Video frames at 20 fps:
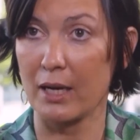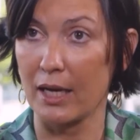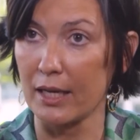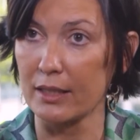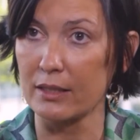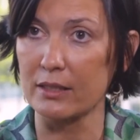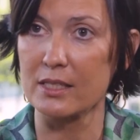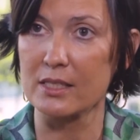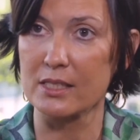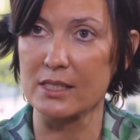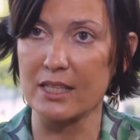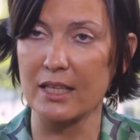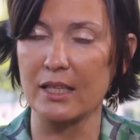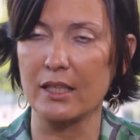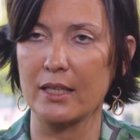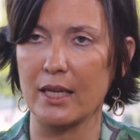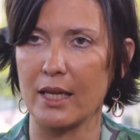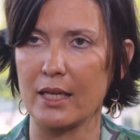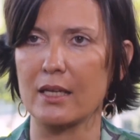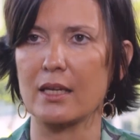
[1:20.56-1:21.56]
but
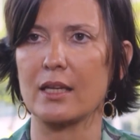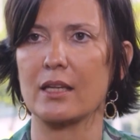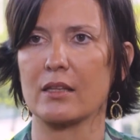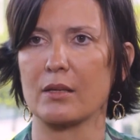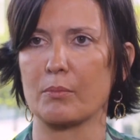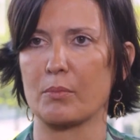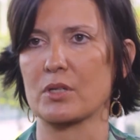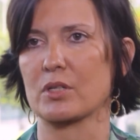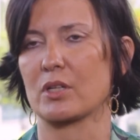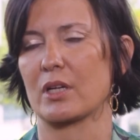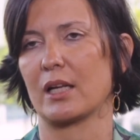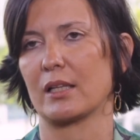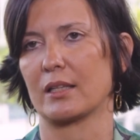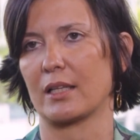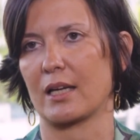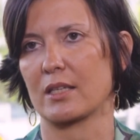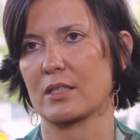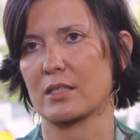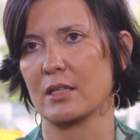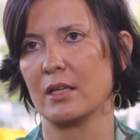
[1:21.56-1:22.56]
still they need the personal
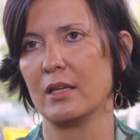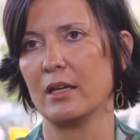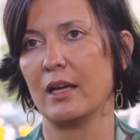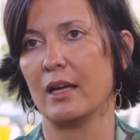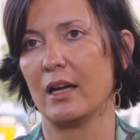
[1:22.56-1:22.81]
touch.